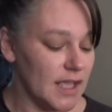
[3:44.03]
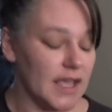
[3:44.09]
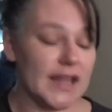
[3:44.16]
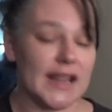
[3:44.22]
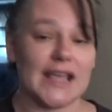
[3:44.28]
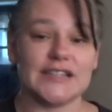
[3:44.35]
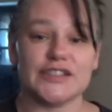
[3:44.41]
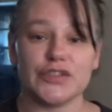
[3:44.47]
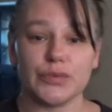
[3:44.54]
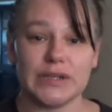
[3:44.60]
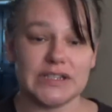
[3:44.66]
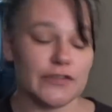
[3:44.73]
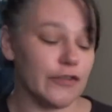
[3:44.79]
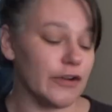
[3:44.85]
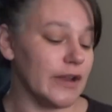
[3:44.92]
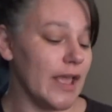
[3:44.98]
It has 3
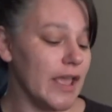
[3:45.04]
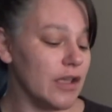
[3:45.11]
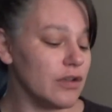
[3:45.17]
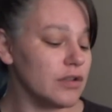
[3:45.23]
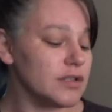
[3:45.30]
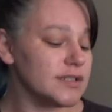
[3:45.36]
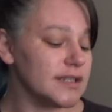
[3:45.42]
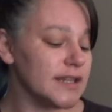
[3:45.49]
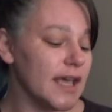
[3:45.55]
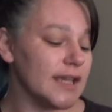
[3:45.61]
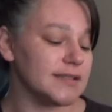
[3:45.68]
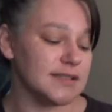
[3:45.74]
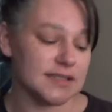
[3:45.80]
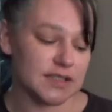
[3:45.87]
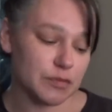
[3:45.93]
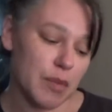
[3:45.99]
different angles. It has
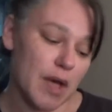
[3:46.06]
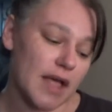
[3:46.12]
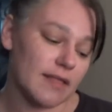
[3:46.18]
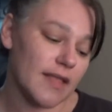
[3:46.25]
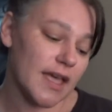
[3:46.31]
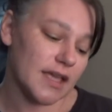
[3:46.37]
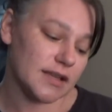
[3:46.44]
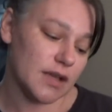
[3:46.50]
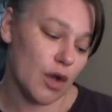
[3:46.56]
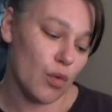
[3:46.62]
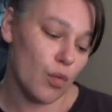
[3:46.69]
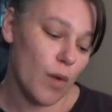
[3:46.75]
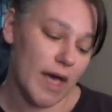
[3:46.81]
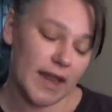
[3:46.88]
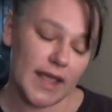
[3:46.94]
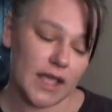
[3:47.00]
a spotlight, a
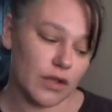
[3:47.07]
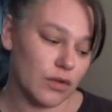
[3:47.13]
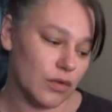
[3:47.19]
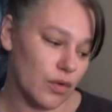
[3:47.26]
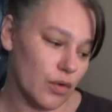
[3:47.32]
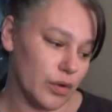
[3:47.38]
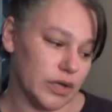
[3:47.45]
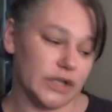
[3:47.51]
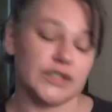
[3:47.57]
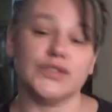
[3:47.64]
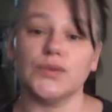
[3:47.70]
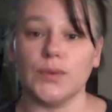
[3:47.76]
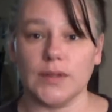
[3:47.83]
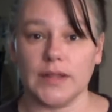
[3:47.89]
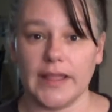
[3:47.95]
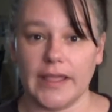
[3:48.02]
wide angle, or a
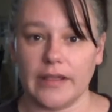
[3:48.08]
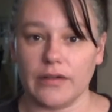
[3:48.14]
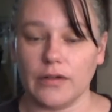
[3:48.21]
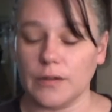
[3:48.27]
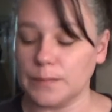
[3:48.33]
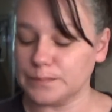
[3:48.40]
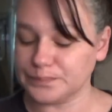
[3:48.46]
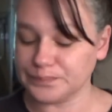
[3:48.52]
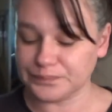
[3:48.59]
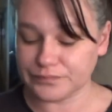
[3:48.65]
dual angle.